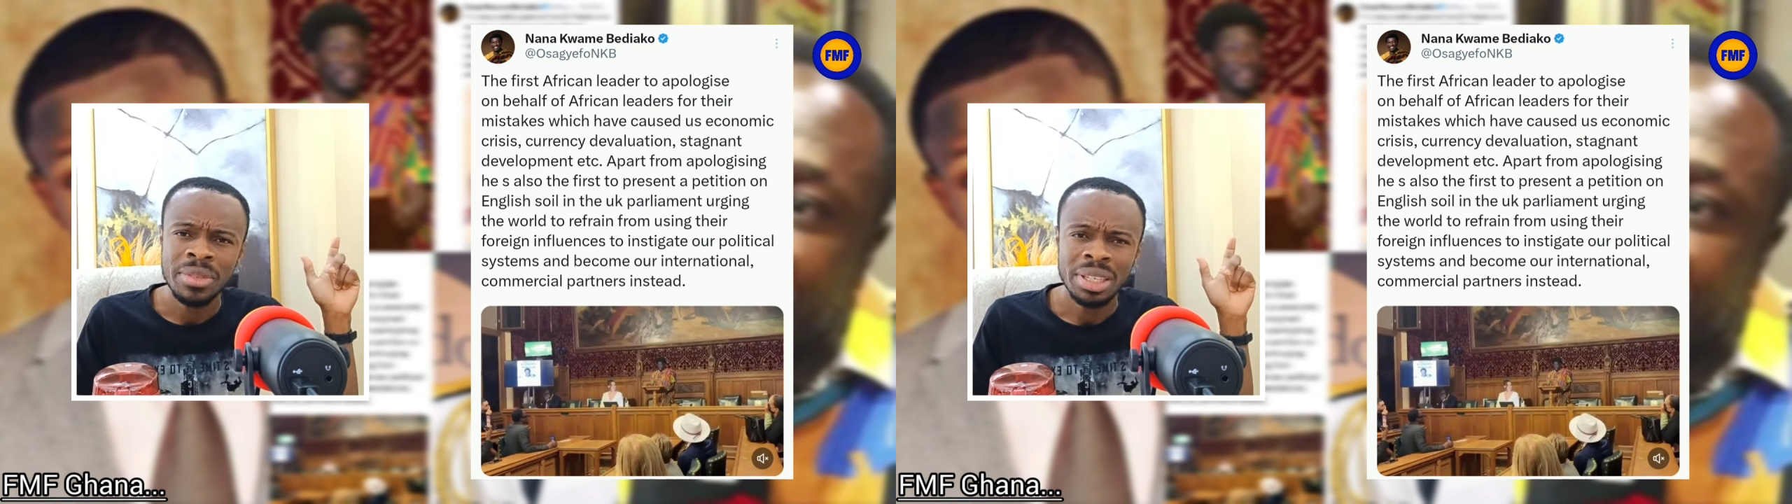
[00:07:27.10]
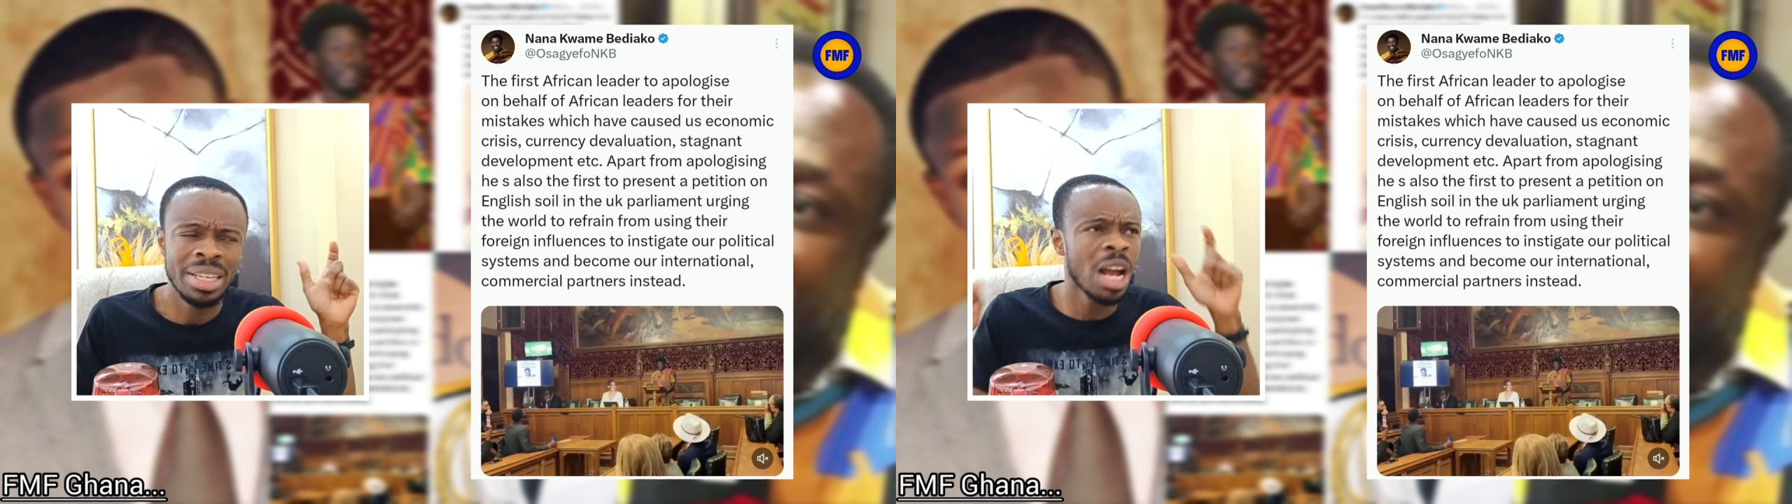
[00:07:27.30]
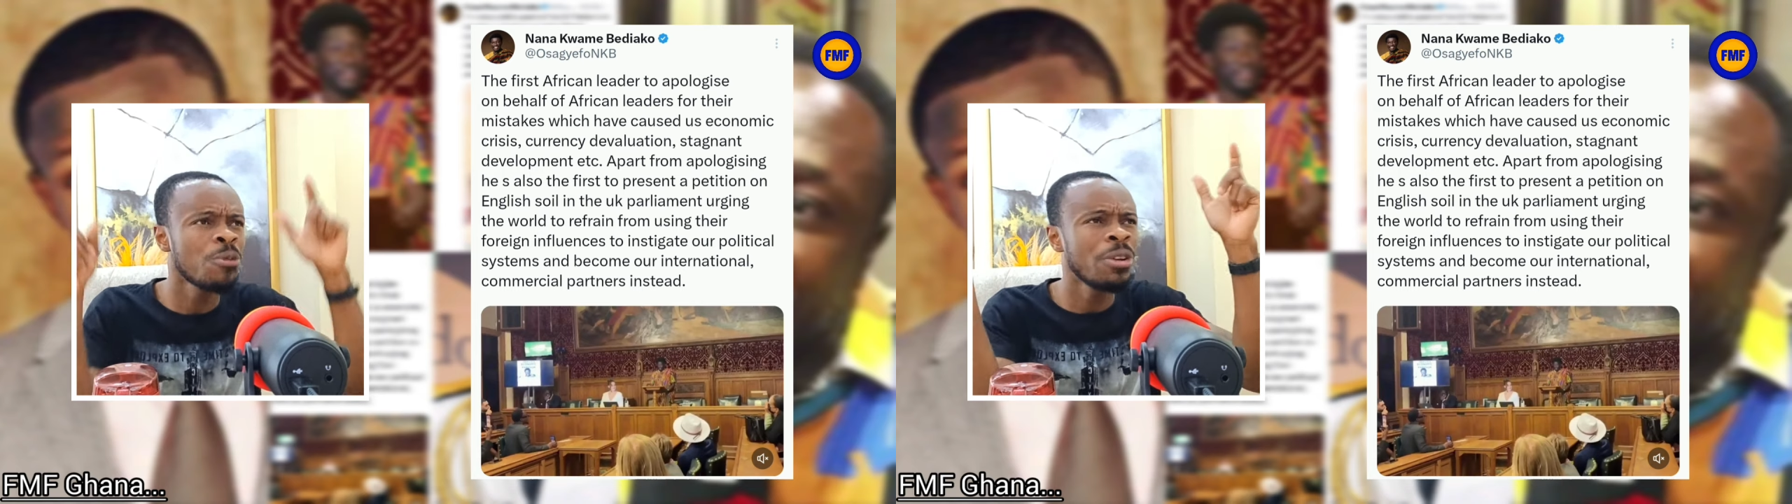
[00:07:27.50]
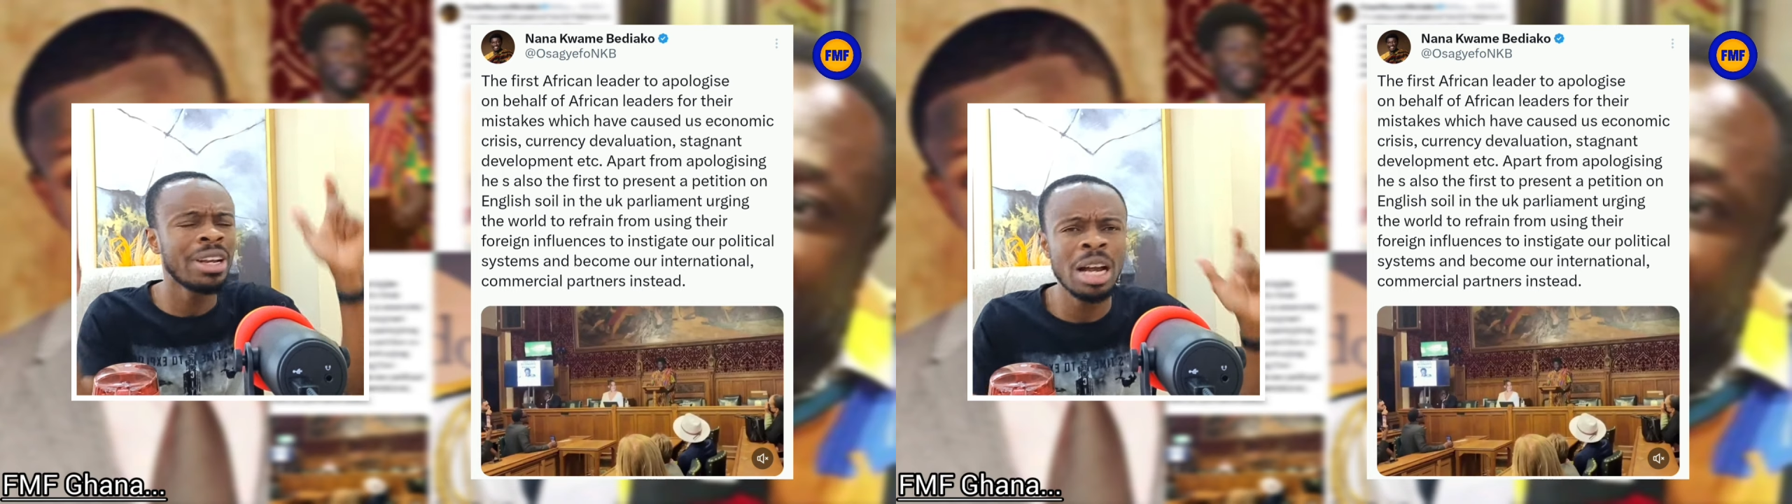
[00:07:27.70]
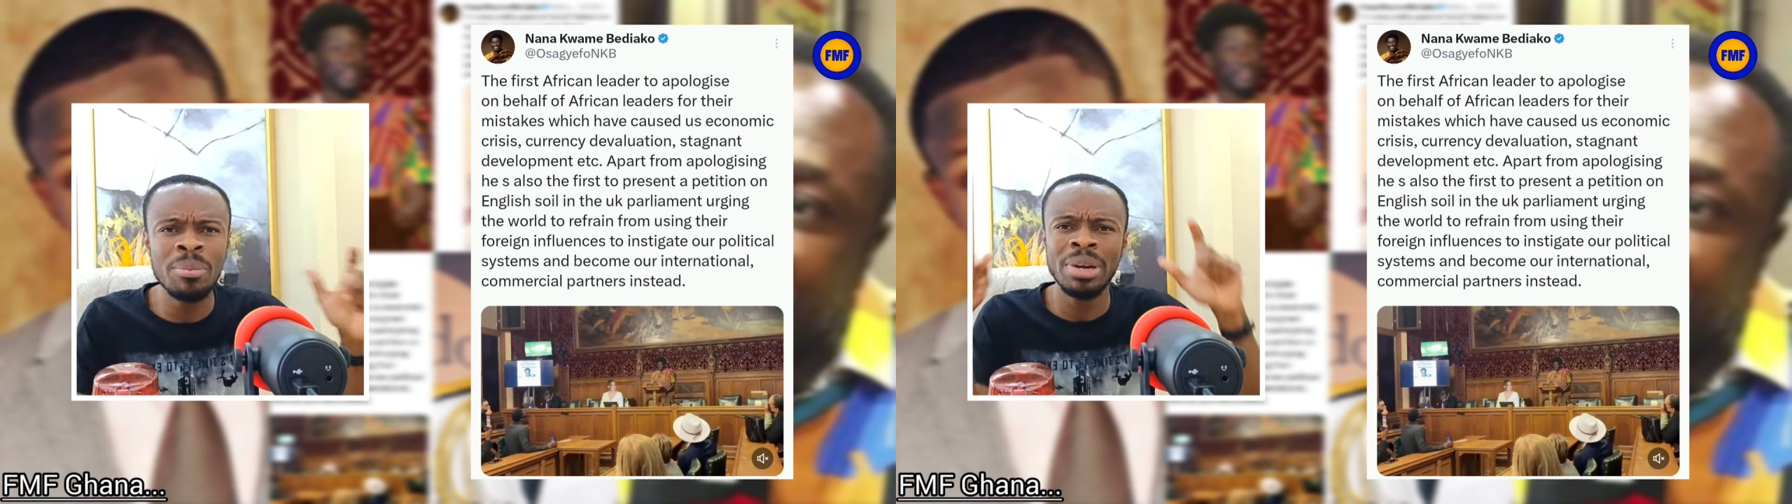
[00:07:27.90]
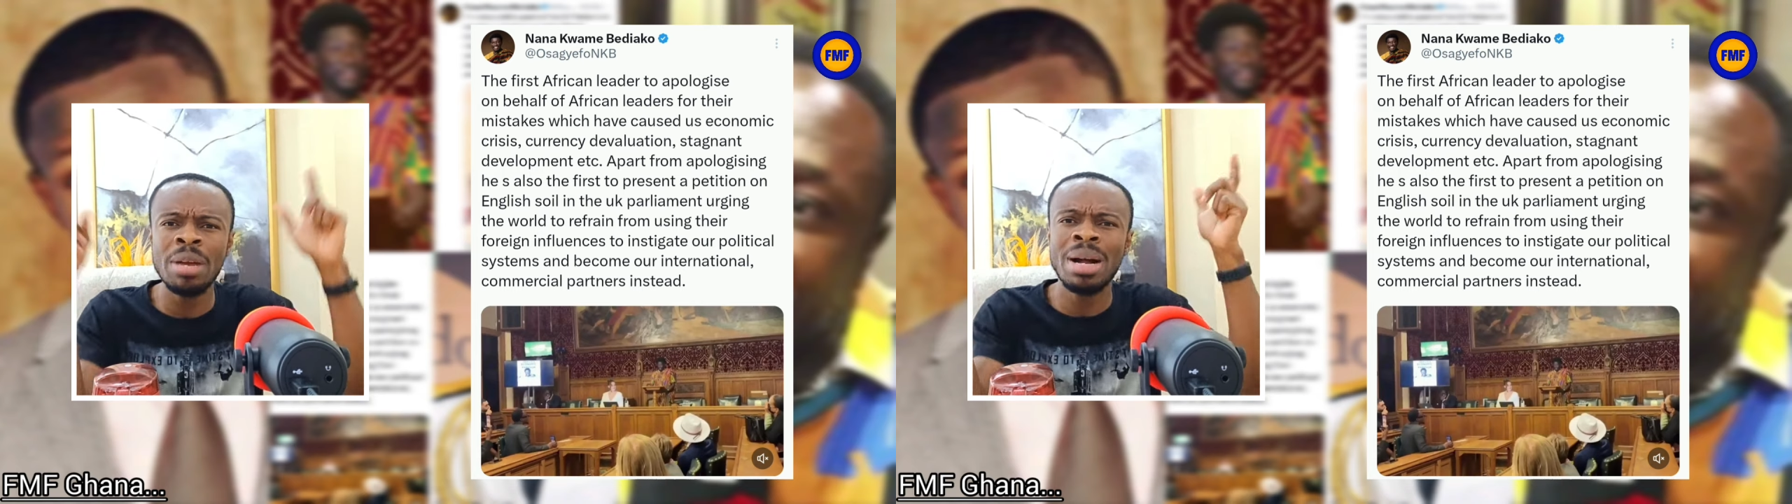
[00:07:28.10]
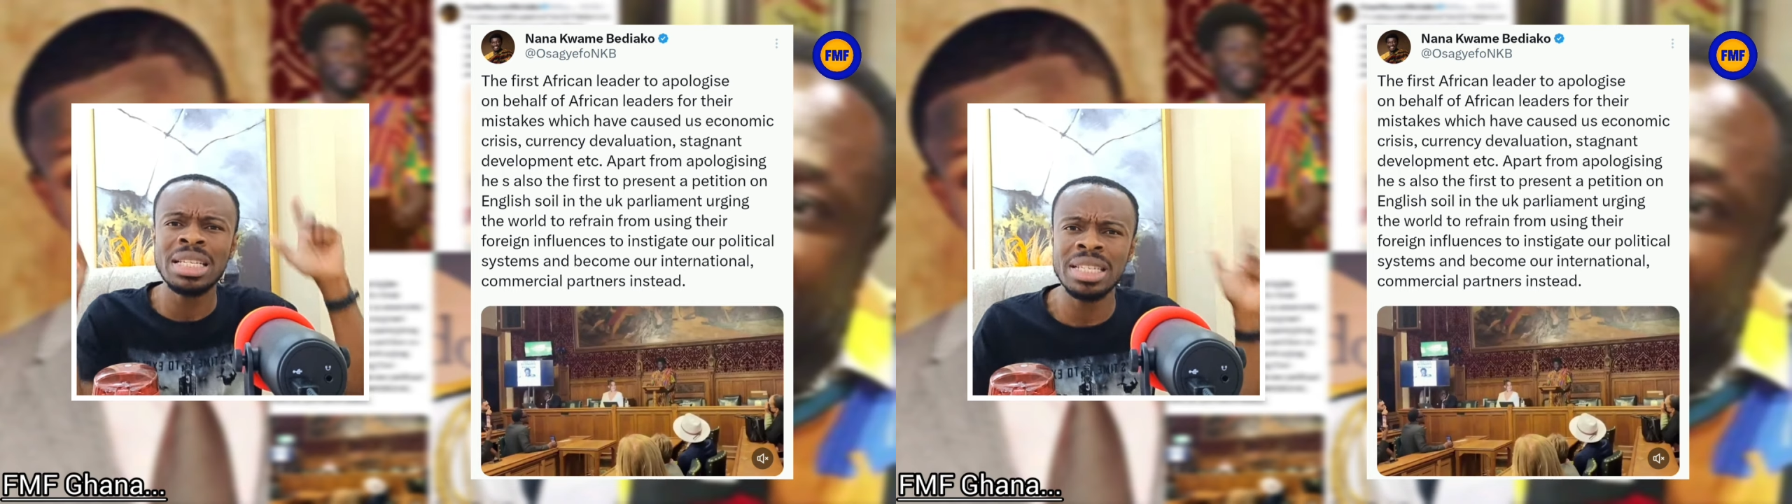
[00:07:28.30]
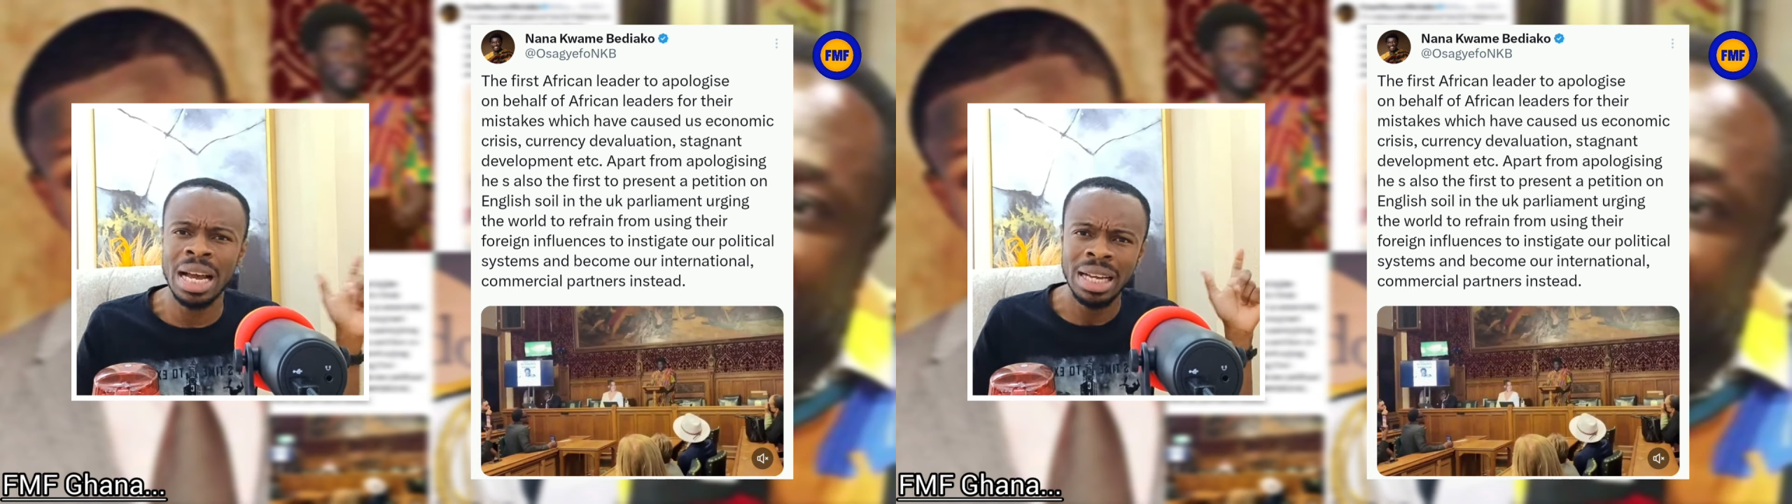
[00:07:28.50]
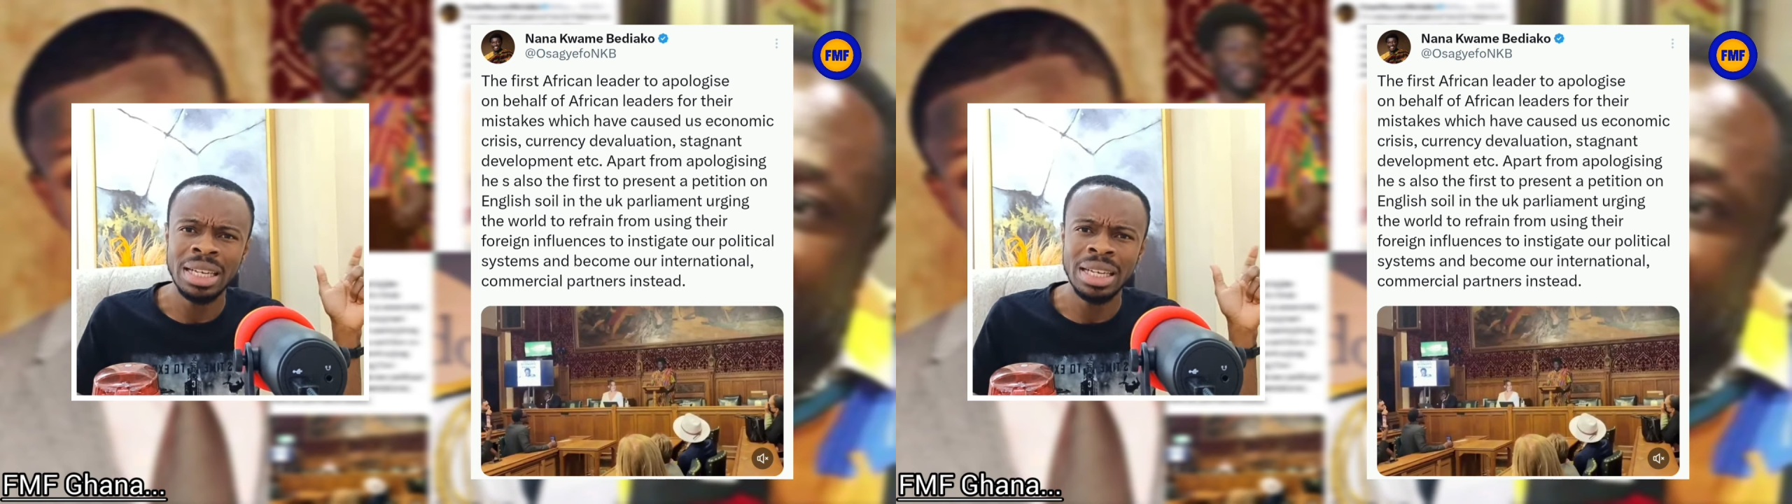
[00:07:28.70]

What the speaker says: the African brain master,